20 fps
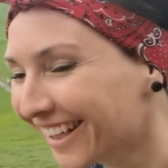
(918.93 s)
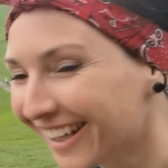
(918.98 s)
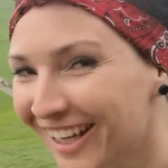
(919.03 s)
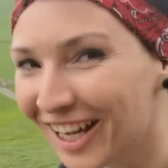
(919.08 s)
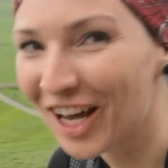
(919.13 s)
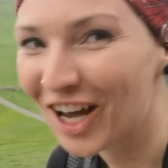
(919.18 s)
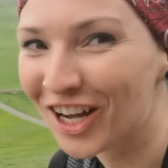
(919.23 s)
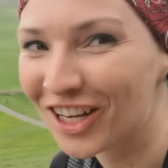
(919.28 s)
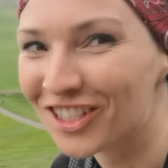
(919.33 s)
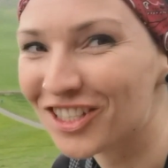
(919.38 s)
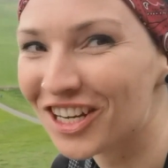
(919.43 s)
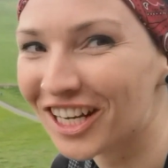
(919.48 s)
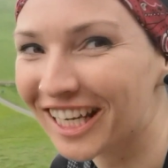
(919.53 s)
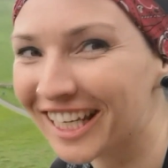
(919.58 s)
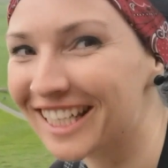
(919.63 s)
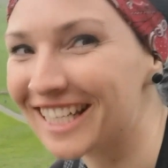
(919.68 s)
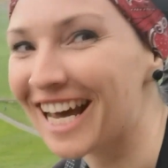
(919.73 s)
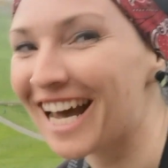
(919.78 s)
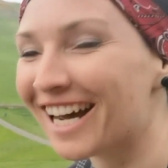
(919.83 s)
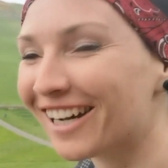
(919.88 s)
I chickened
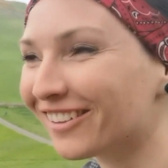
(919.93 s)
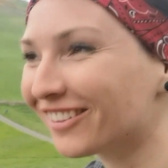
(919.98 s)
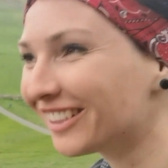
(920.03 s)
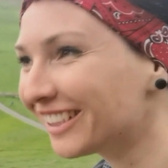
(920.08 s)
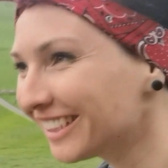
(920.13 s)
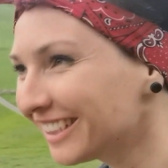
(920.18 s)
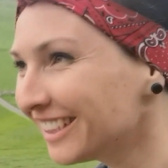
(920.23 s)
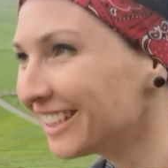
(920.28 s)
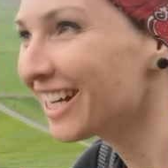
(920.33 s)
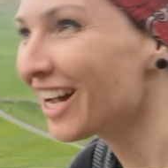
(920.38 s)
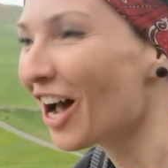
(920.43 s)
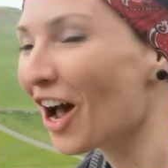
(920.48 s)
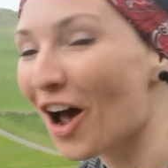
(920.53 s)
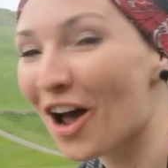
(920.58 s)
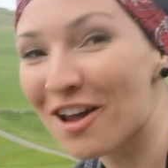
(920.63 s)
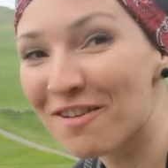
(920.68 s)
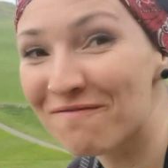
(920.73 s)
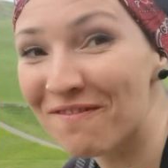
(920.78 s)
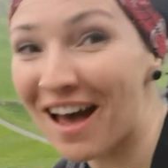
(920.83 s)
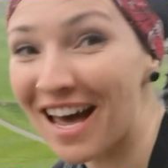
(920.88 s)
out. I
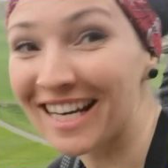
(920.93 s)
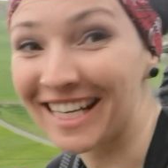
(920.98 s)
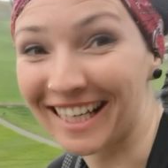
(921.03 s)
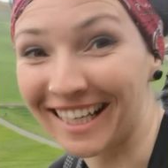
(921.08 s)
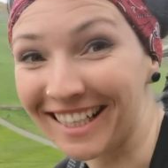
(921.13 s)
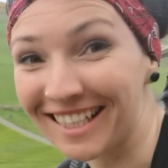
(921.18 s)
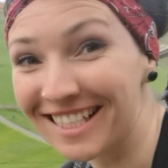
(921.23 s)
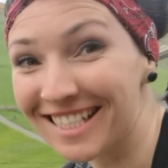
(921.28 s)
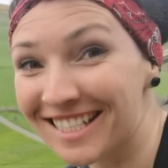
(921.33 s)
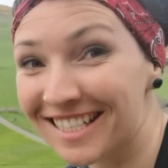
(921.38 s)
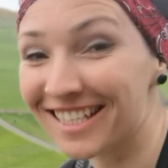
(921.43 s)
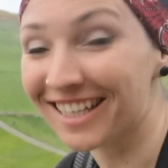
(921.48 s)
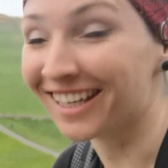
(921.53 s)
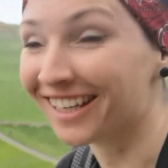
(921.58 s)
managed,